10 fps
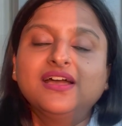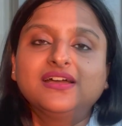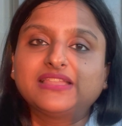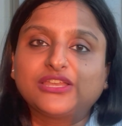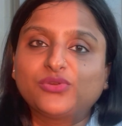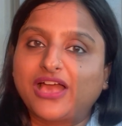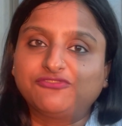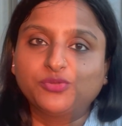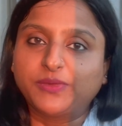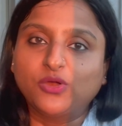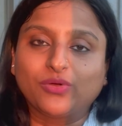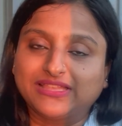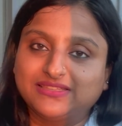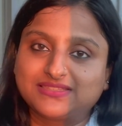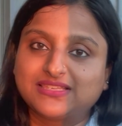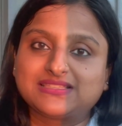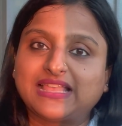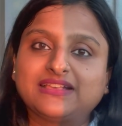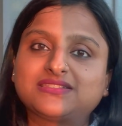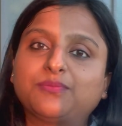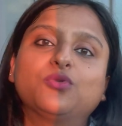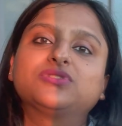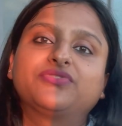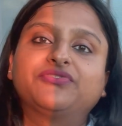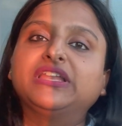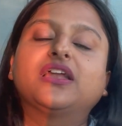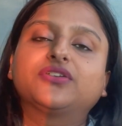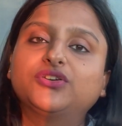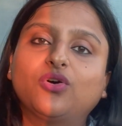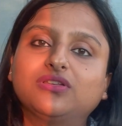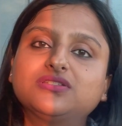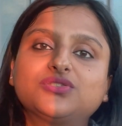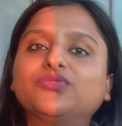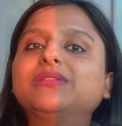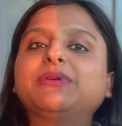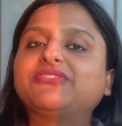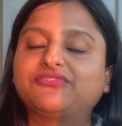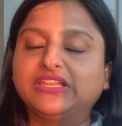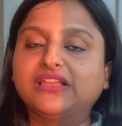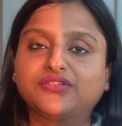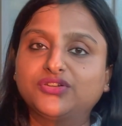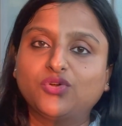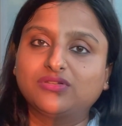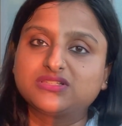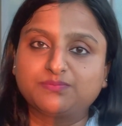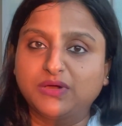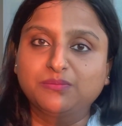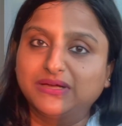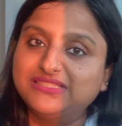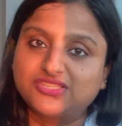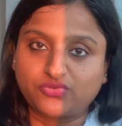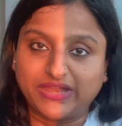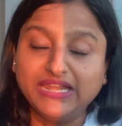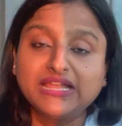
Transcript: that you have to pay. Okay, this is like suppose $1,500, you will pay $1,500 per month straight.